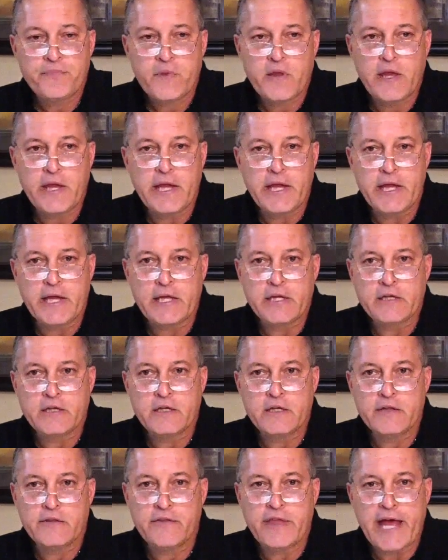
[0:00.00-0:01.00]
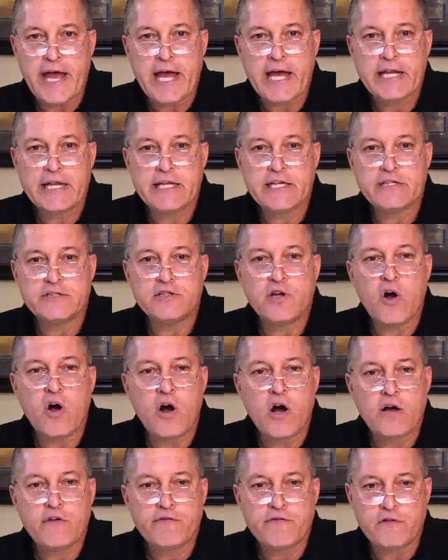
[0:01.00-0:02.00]
And that is
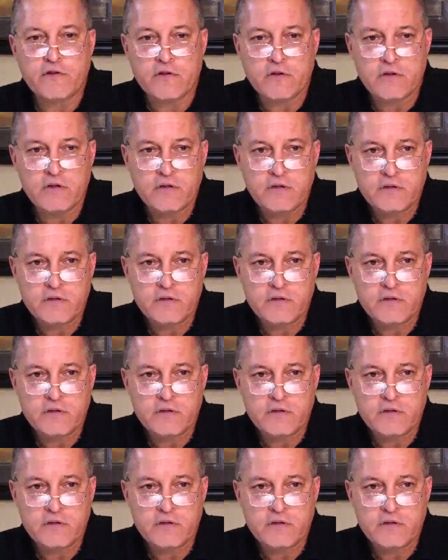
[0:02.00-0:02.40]
awful.